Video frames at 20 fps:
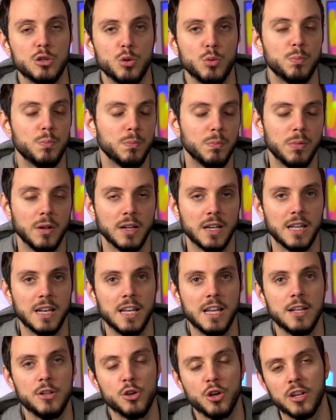You plug it
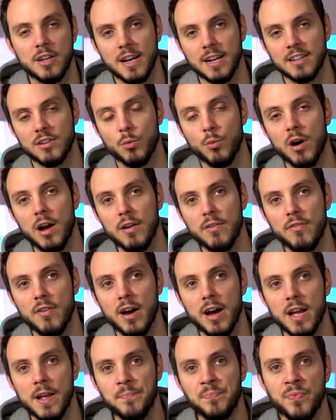in, you connect to
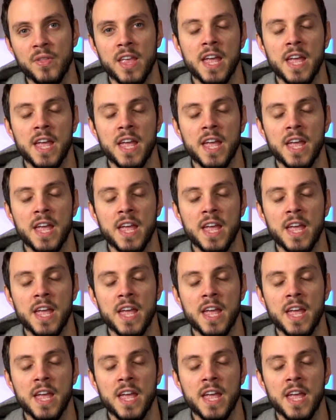Wi-Fi,